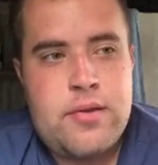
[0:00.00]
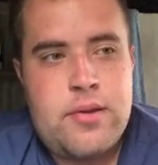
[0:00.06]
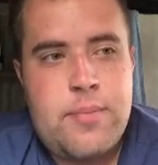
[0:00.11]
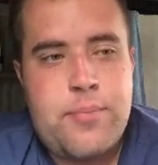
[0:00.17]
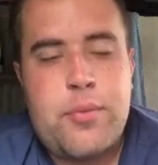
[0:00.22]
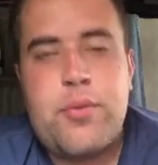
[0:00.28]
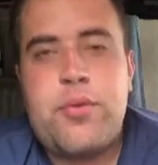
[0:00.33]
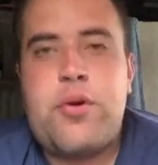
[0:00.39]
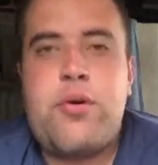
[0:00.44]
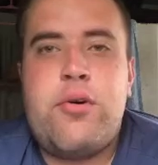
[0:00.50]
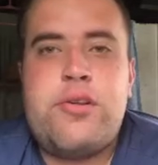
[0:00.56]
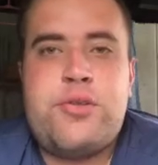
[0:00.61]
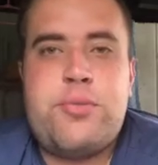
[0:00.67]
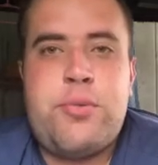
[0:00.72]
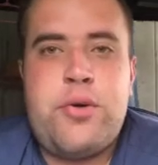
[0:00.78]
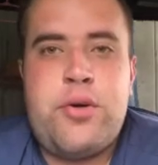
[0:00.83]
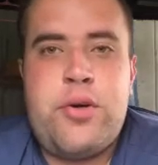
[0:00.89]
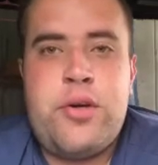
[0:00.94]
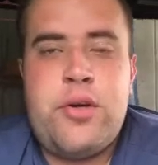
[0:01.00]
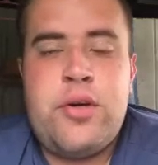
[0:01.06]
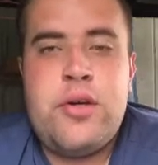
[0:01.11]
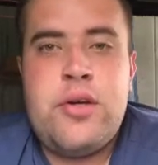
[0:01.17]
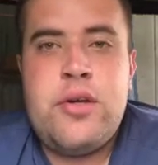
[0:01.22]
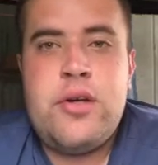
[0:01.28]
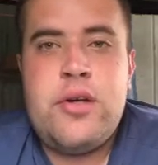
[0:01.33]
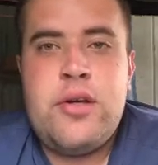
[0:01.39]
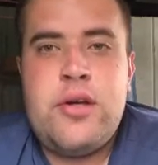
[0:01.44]
Bulldogs were,
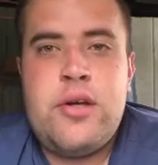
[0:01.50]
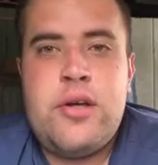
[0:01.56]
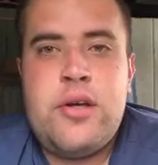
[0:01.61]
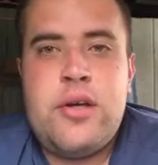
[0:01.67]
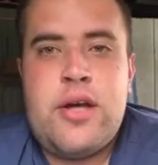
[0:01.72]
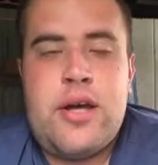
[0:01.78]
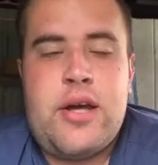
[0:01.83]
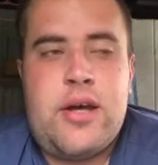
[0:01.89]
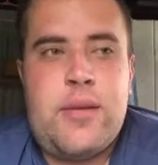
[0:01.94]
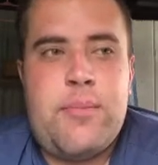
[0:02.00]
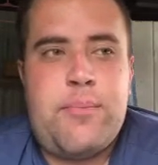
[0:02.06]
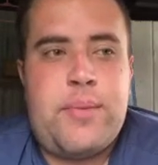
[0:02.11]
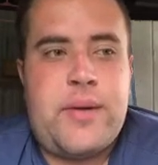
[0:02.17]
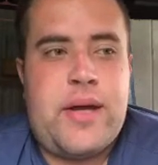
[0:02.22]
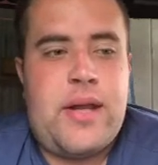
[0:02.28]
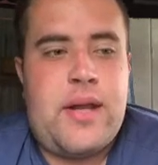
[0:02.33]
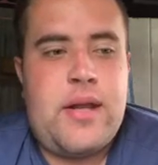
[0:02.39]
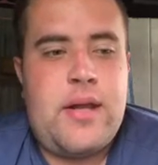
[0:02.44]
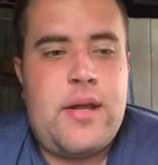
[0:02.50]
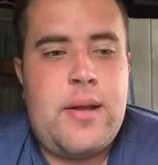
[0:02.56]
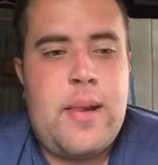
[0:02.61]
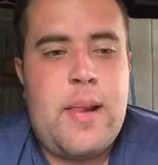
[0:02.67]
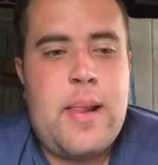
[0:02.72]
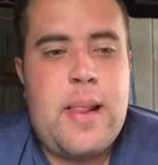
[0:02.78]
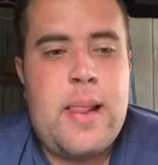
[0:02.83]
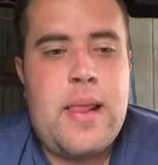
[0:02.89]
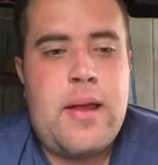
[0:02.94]
but
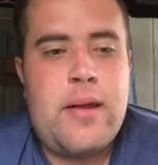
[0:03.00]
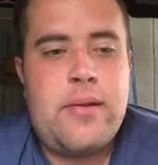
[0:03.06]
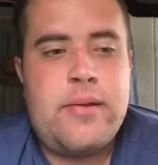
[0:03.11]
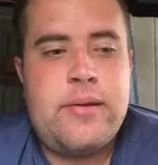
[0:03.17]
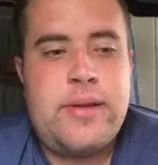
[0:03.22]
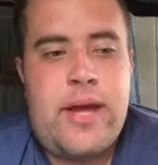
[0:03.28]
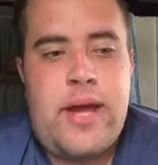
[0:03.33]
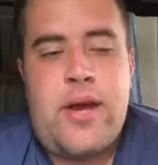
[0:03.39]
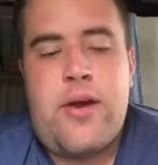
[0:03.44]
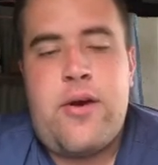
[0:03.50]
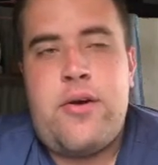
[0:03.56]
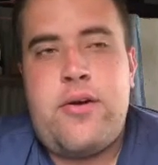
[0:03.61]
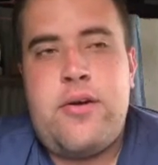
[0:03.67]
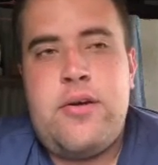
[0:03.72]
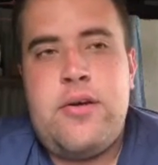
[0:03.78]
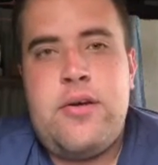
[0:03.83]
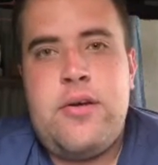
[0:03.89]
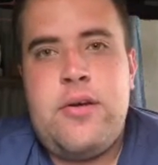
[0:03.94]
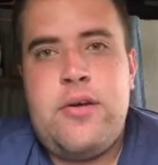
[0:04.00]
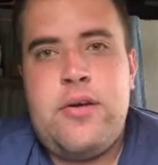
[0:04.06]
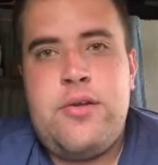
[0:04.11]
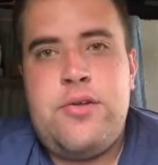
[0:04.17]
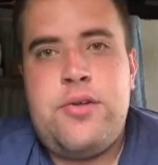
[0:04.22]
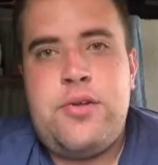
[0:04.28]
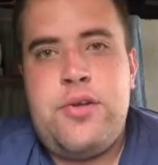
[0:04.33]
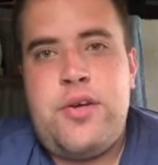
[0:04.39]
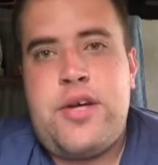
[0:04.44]
now
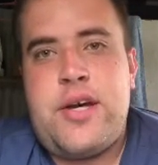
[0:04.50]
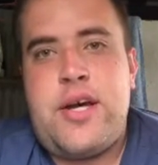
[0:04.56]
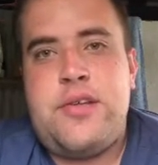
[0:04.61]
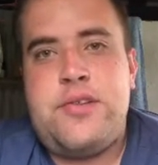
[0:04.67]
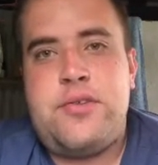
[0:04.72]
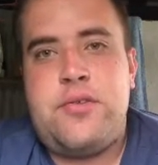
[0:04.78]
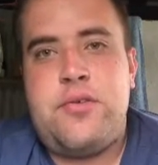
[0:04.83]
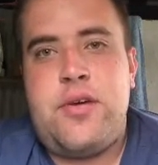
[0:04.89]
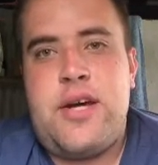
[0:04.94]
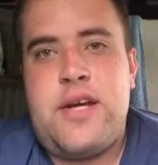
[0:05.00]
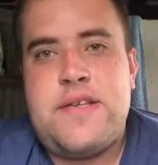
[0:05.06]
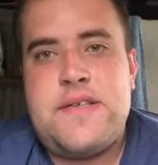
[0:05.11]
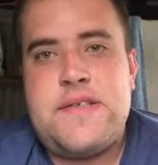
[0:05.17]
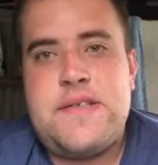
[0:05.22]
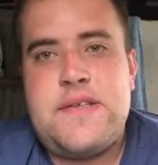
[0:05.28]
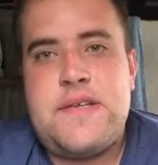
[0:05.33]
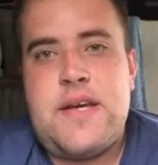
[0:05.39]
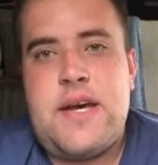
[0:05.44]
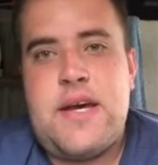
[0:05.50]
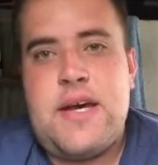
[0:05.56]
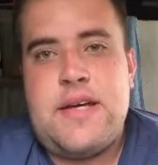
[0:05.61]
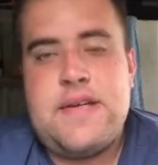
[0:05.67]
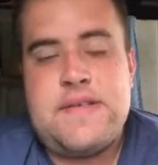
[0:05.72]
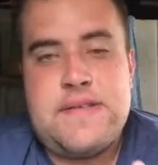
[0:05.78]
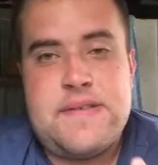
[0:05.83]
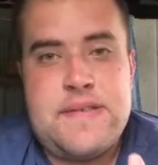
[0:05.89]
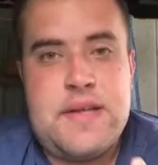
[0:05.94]
the Newcastle Knights
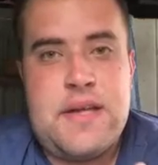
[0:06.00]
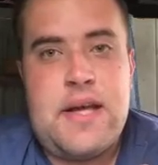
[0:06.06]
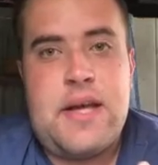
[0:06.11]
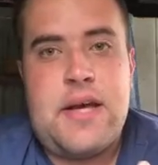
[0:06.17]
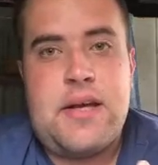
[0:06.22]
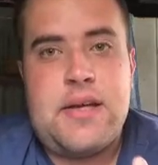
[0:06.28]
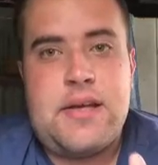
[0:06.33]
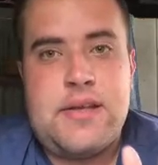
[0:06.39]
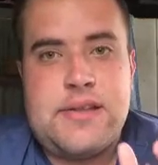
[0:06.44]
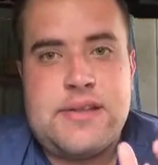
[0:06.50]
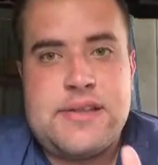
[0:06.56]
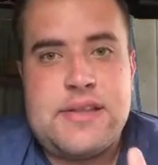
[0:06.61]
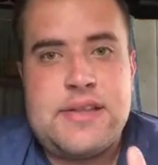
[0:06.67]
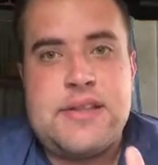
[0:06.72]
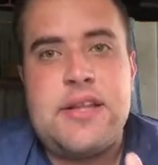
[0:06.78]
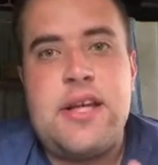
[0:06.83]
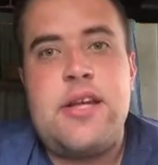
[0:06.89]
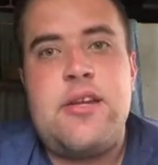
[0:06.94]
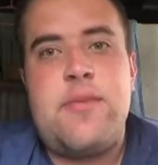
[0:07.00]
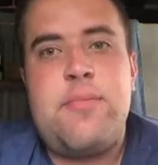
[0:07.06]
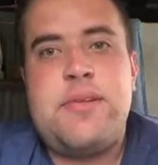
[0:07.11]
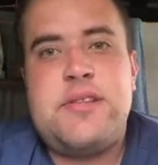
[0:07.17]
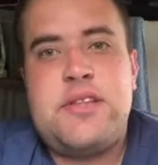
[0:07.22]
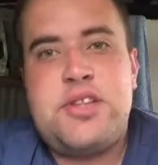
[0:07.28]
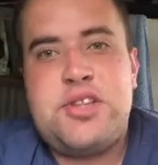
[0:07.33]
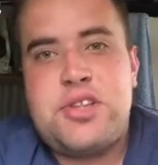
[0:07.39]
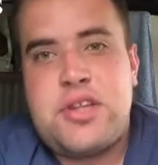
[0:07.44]
are sitting in the 16th
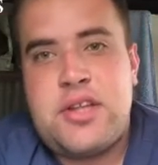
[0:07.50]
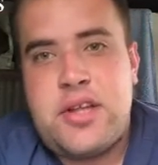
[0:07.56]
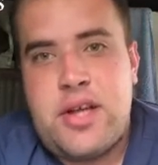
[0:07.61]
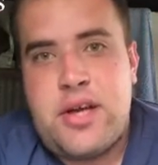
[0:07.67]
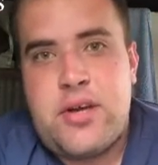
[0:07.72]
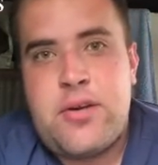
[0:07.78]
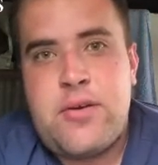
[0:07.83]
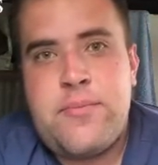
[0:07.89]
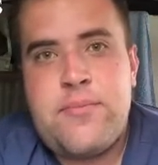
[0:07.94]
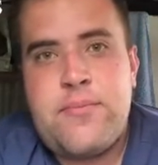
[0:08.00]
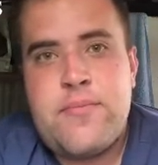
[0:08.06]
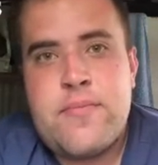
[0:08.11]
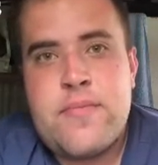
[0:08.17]
position now.